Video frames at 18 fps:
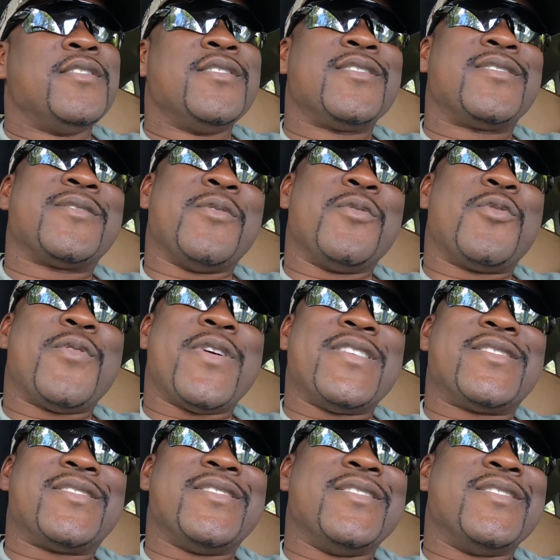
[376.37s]
So
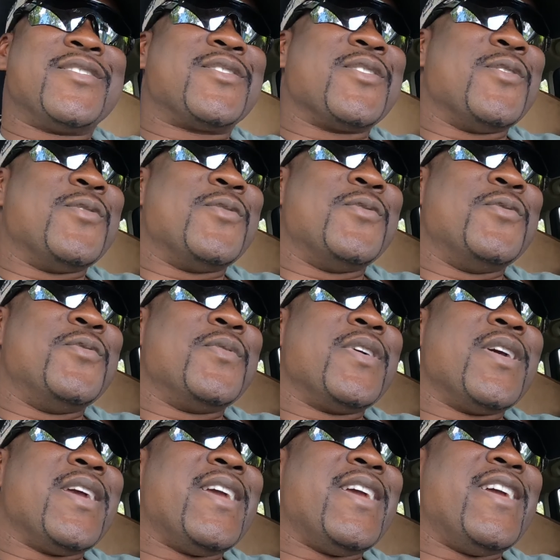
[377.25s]
question, so
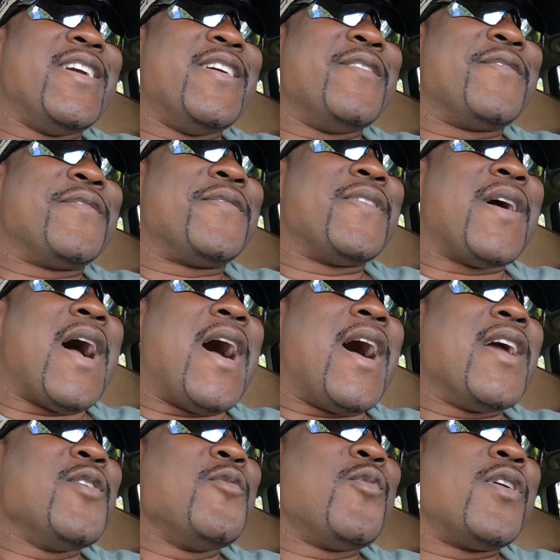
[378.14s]
if
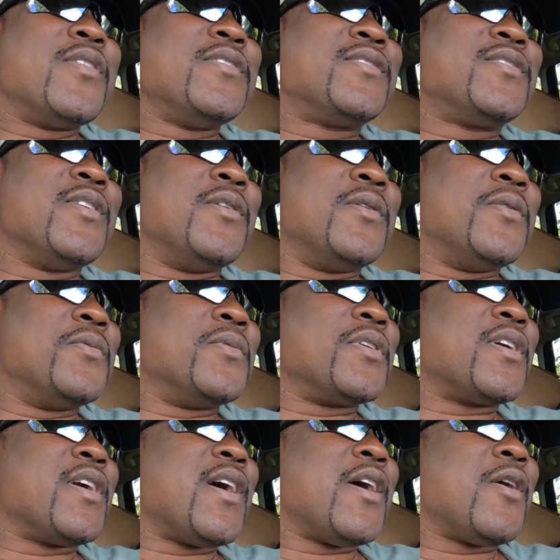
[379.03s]
I wanted to own a
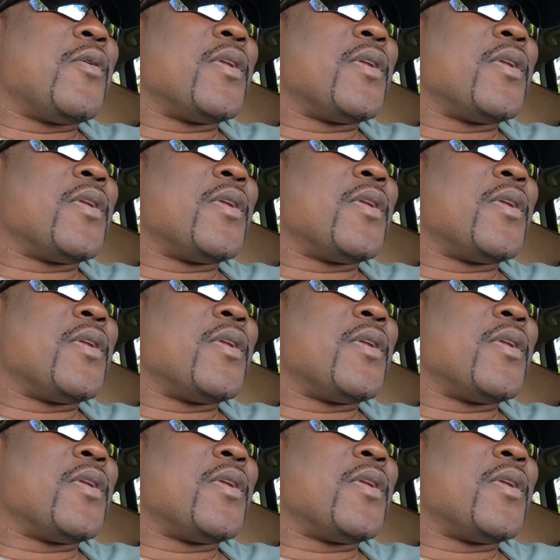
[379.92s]
cow,